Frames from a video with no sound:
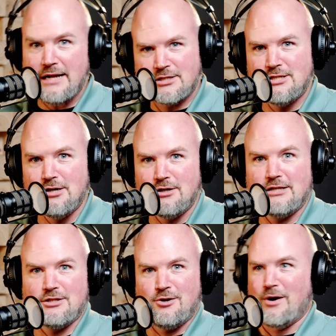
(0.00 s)
That still
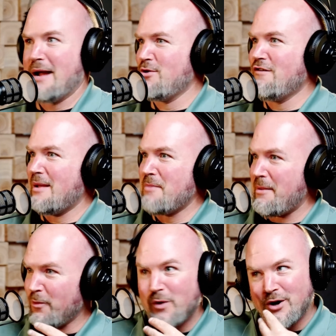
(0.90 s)
is a great movie.
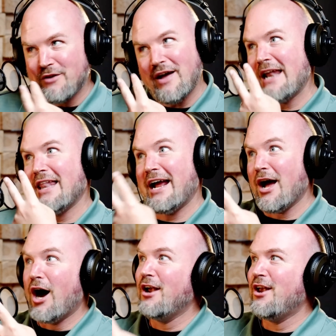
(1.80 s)
Maybe we could have had
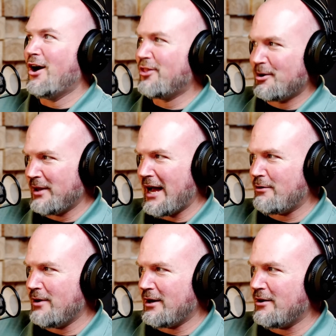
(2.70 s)
like another
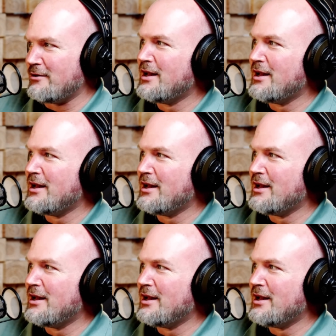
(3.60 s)
Black Widow.